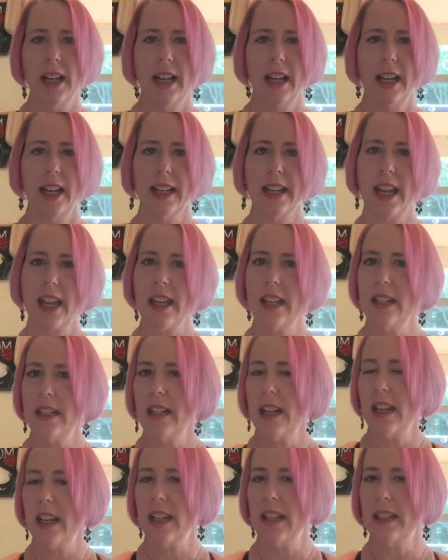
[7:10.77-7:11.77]

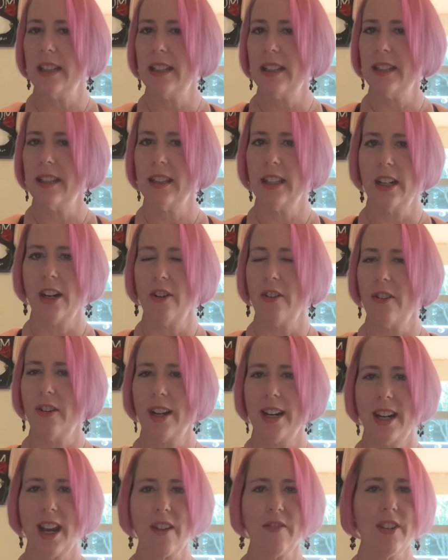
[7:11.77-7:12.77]
Again, it's
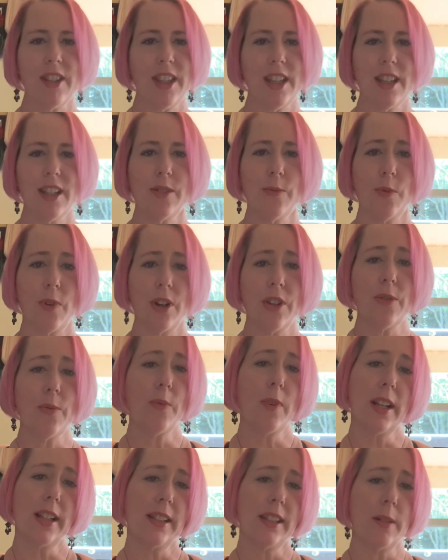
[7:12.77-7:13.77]
everything is worth
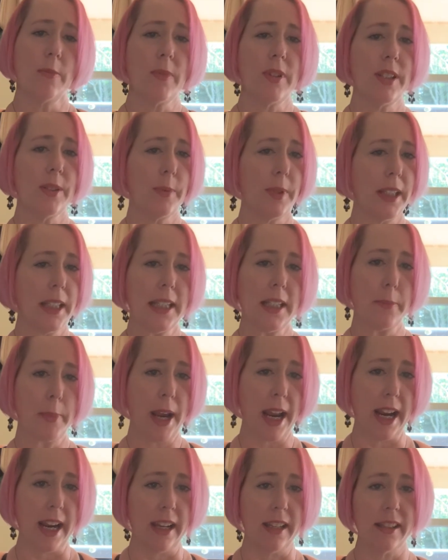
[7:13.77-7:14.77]
what someone's willing to
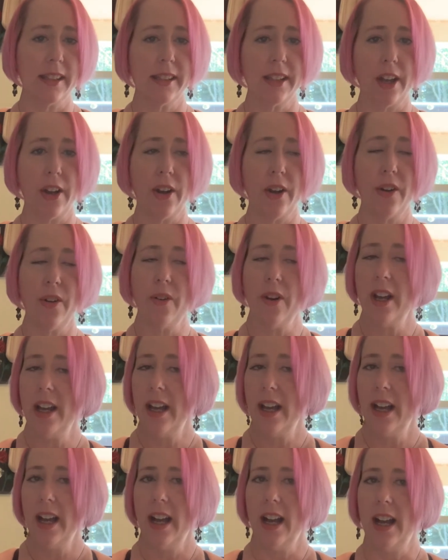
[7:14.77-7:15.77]
pay. So
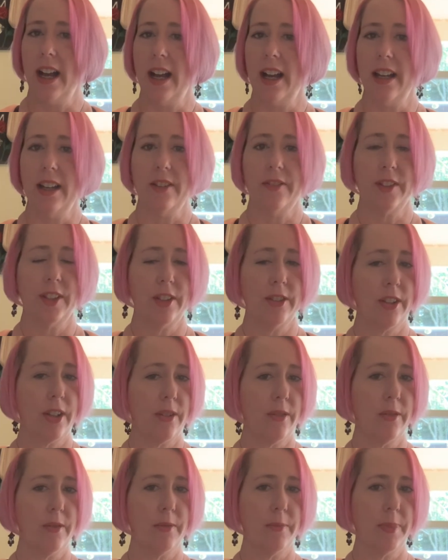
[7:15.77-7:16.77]
if you
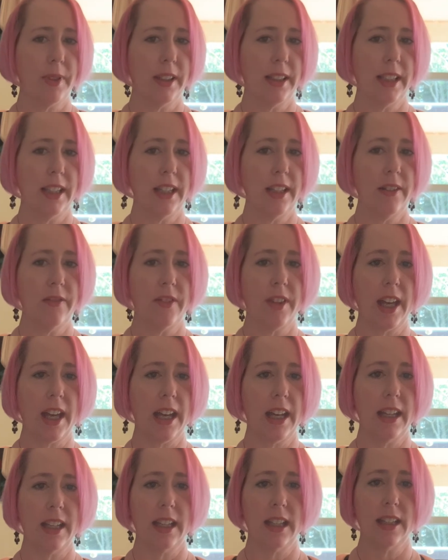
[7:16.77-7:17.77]
don't believe
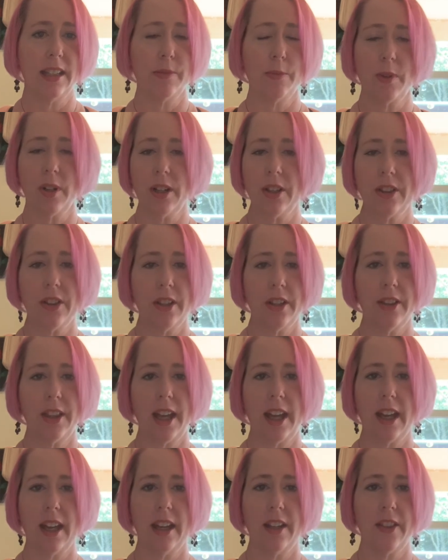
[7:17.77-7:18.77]
that it's worth
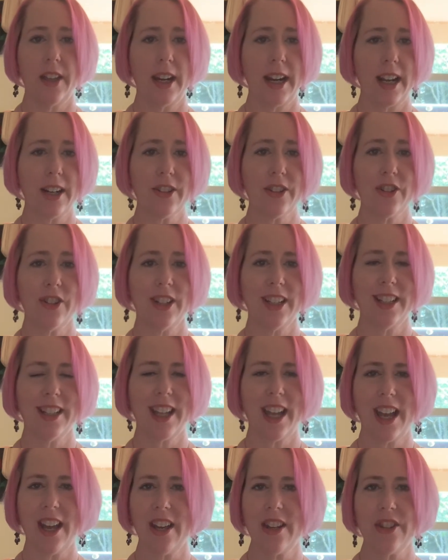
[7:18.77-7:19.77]
that extra in
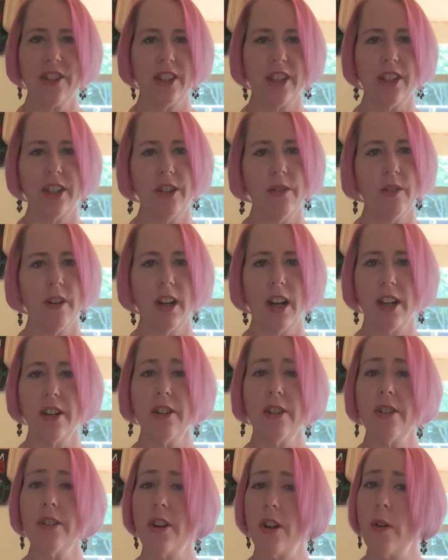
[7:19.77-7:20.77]
cash, then you are
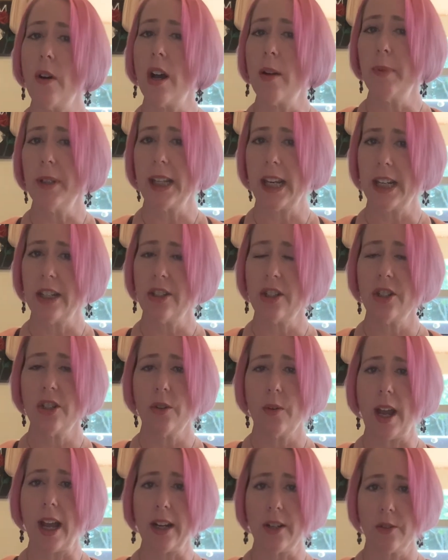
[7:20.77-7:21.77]
under no obligation
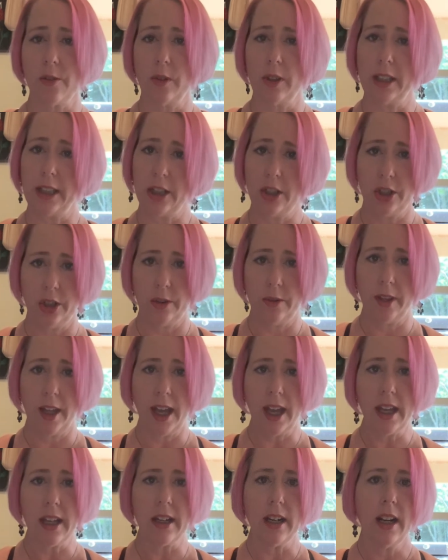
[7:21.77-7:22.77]
to actually do
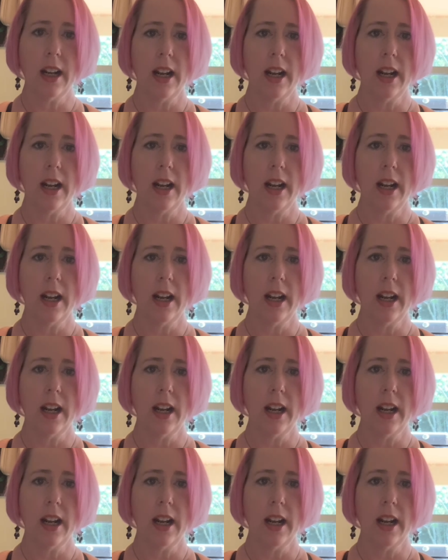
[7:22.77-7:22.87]
that.